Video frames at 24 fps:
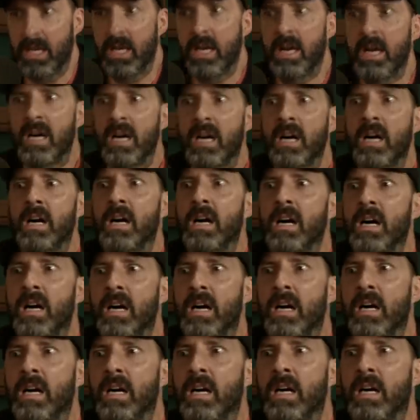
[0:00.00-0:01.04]

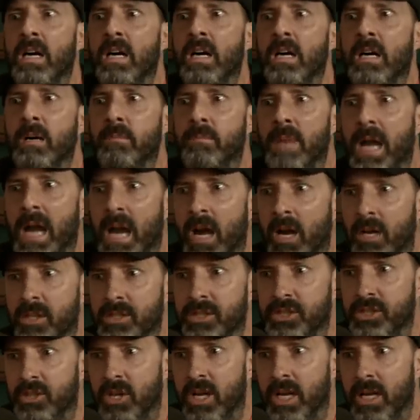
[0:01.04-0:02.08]
yeah. meryl
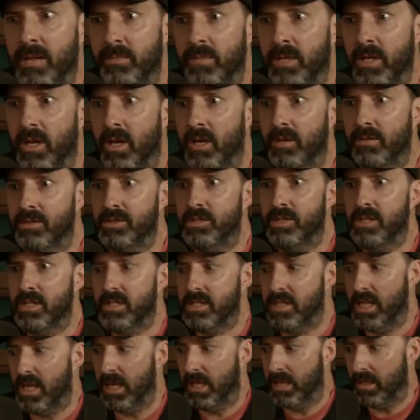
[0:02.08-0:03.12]
streep you know it was
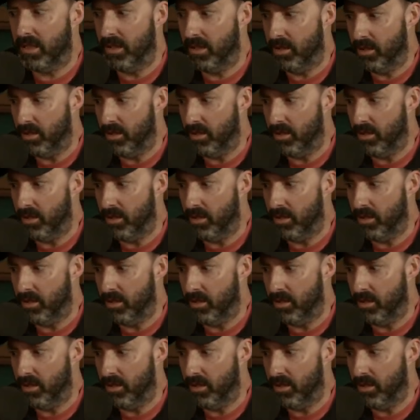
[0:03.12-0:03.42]
just like